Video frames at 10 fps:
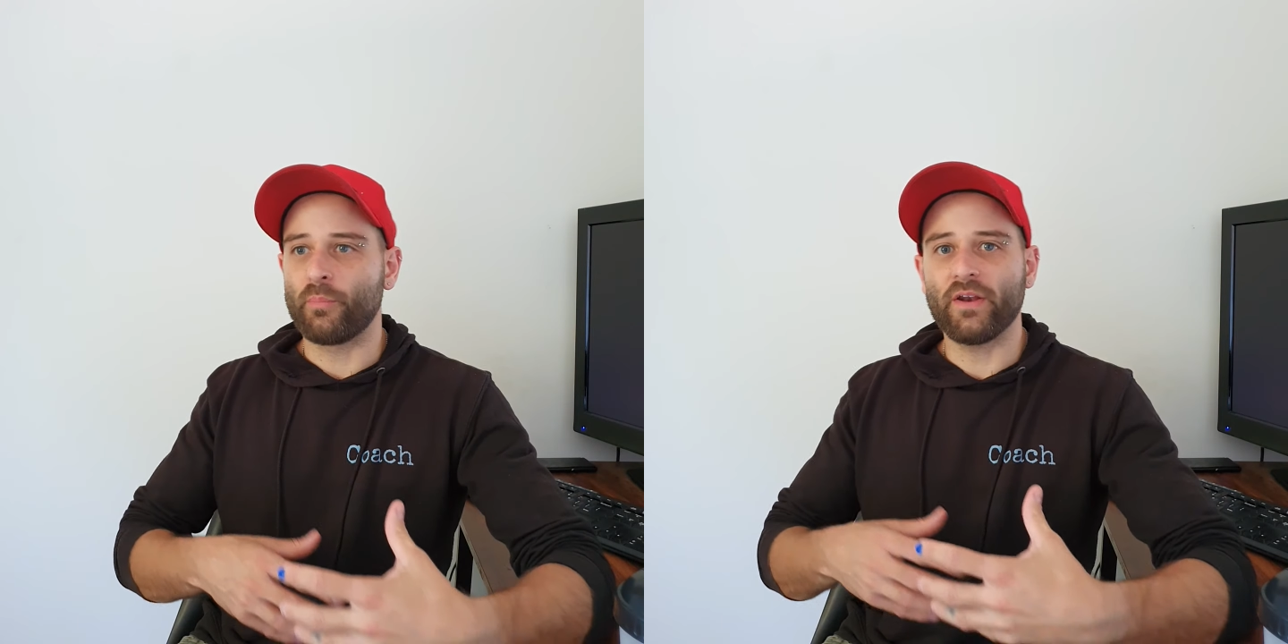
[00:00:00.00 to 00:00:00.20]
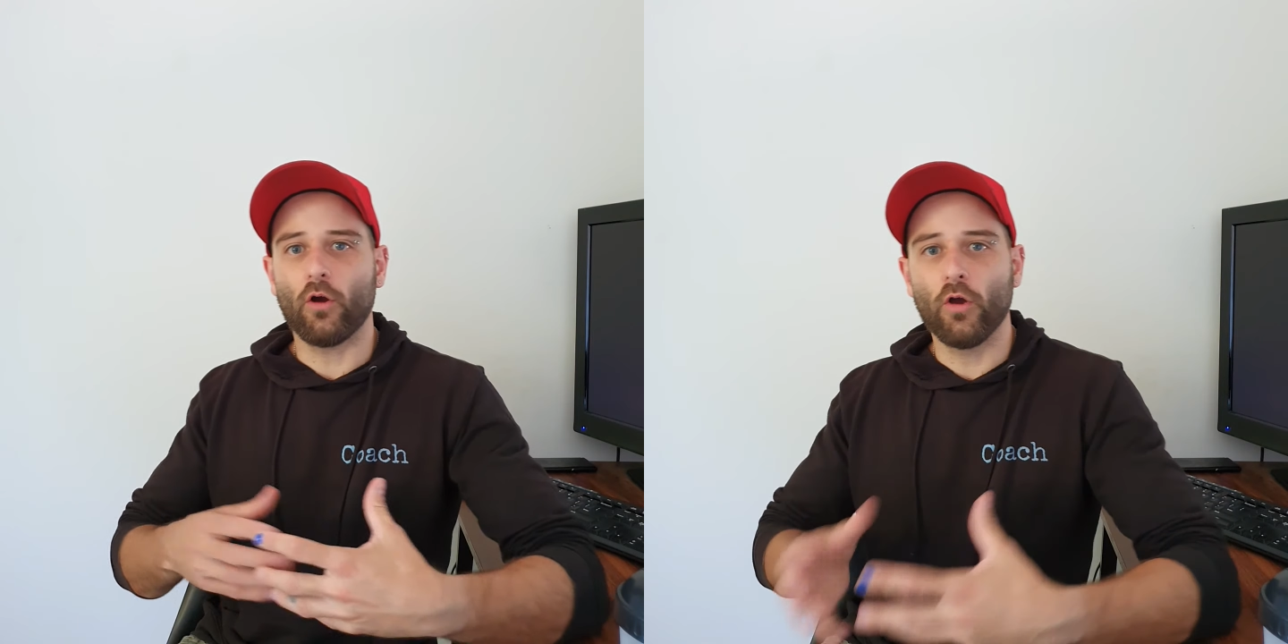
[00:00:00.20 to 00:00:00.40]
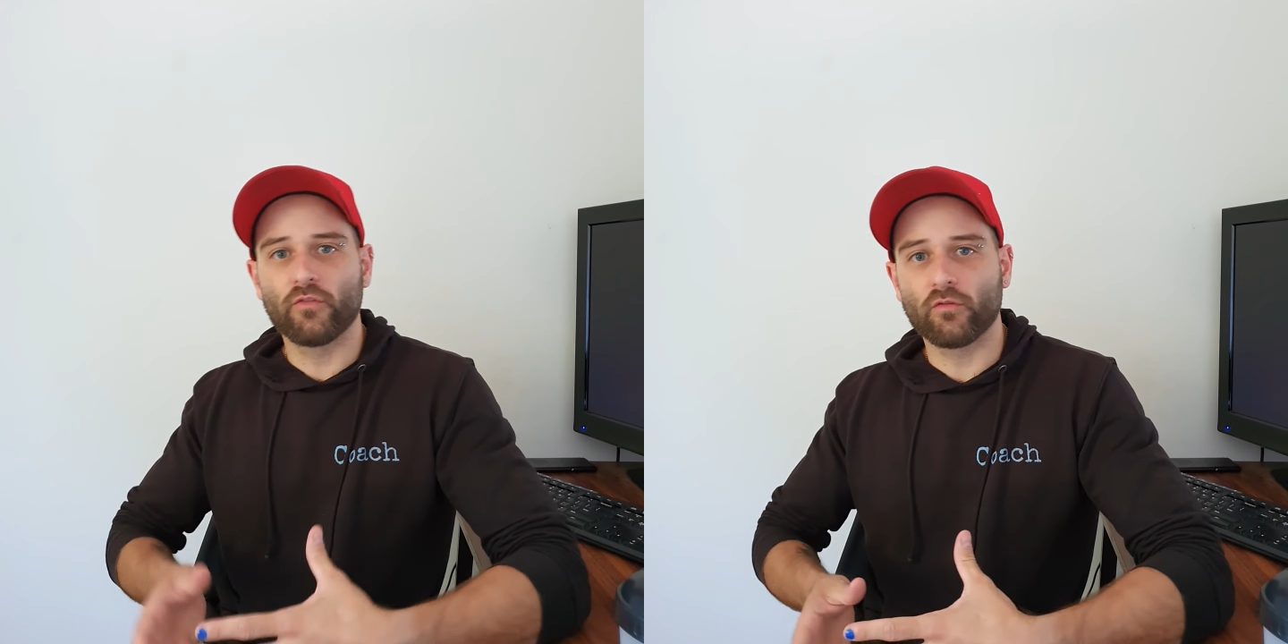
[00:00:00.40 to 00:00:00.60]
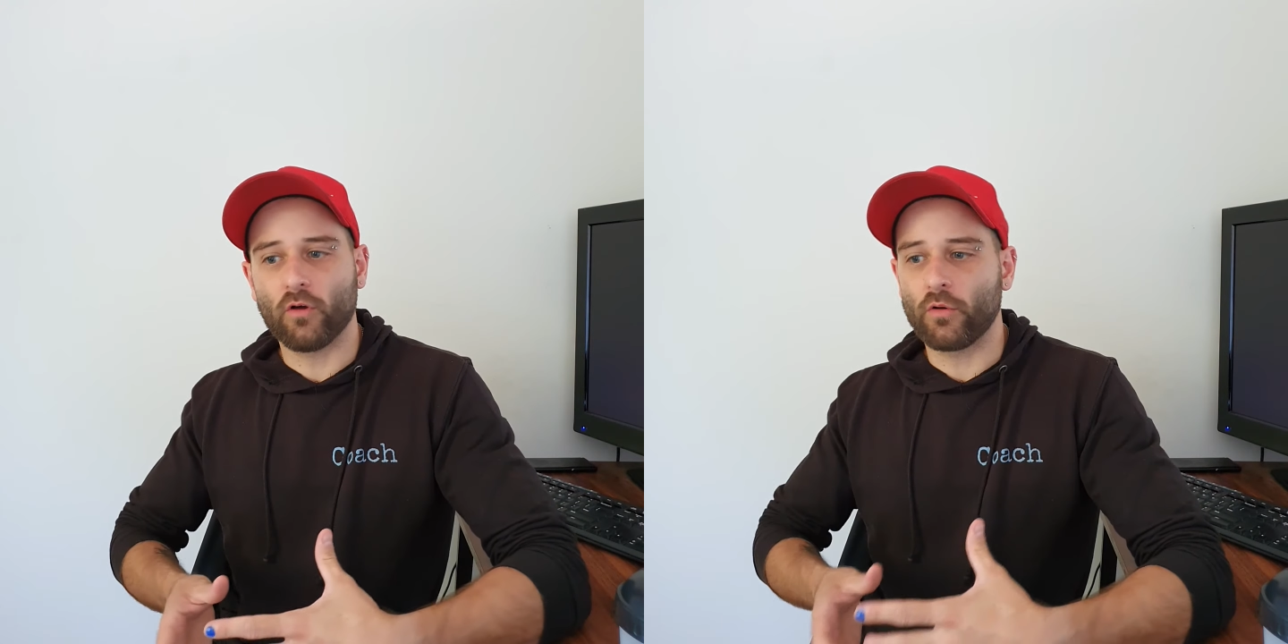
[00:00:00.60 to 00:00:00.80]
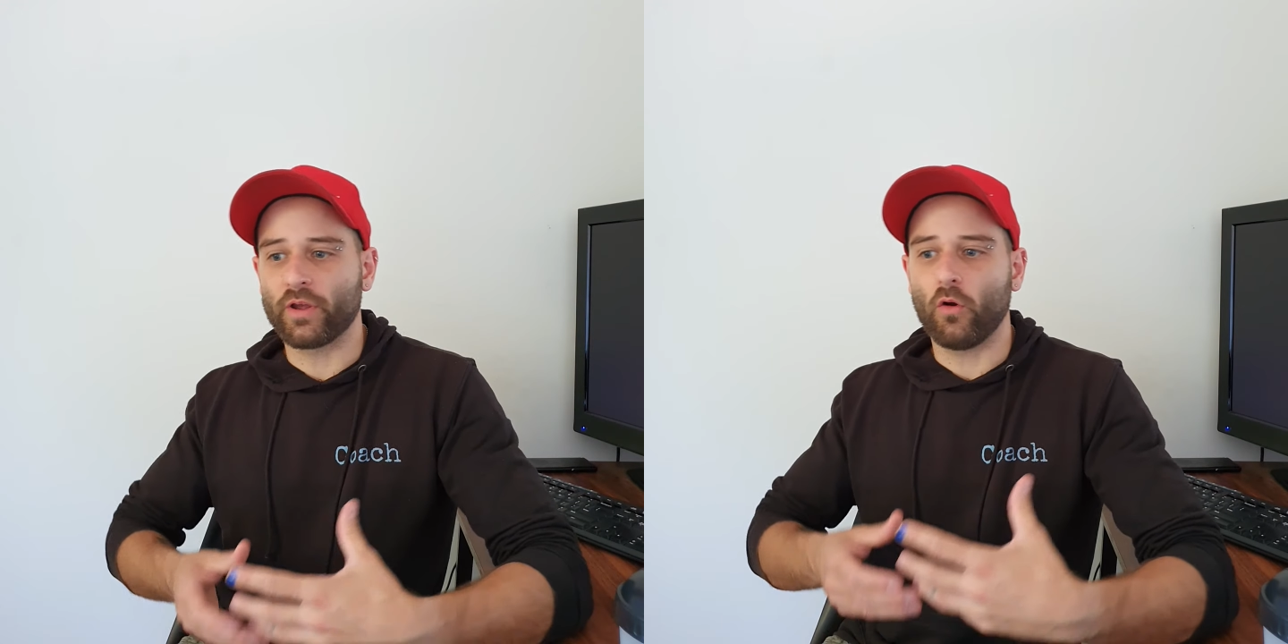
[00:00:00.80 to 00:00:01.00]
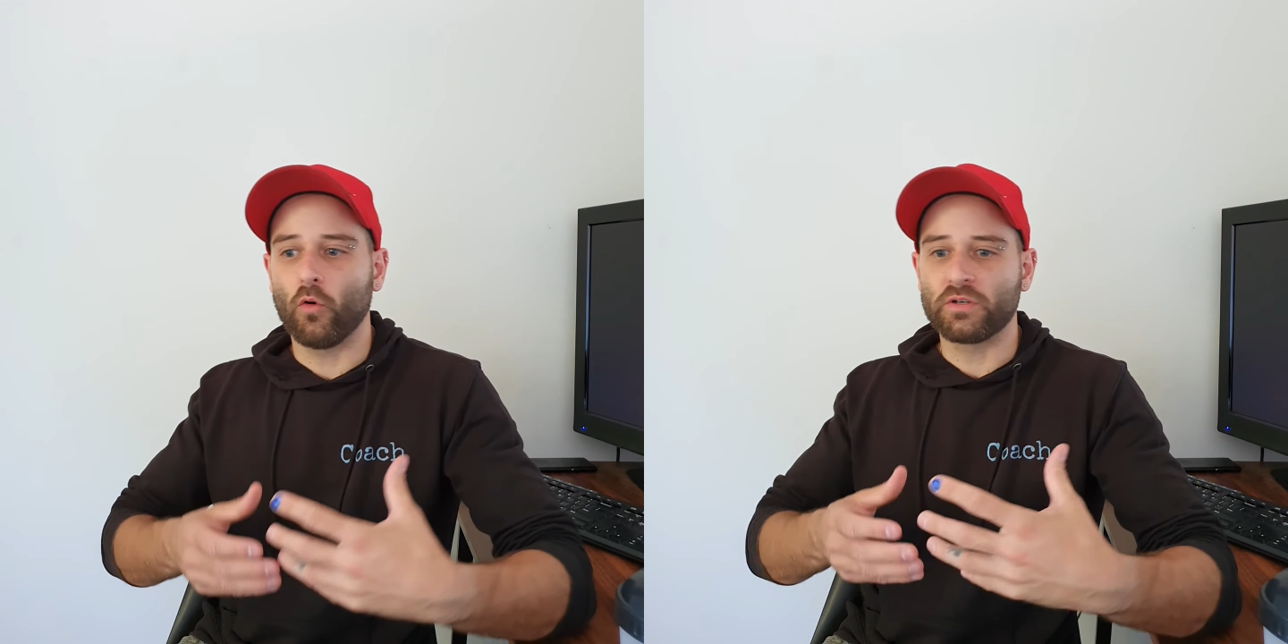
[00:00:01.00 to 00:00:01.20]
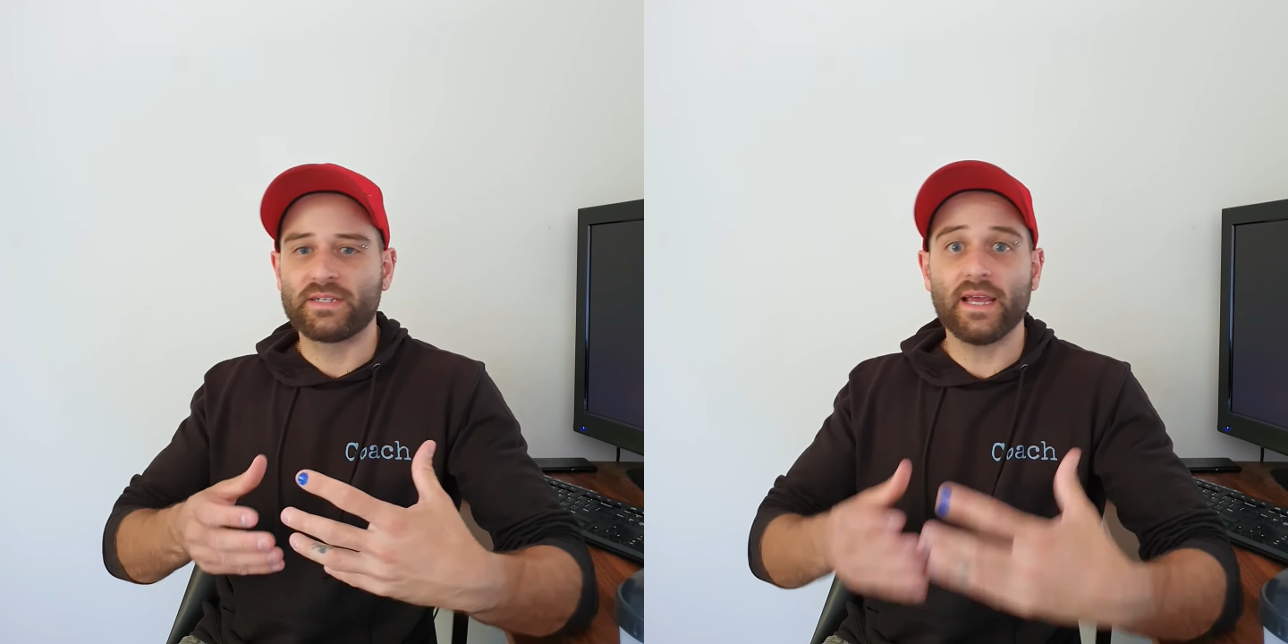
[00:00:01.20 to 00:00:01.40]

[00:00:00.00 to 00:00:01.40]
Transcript: bent over rowing, or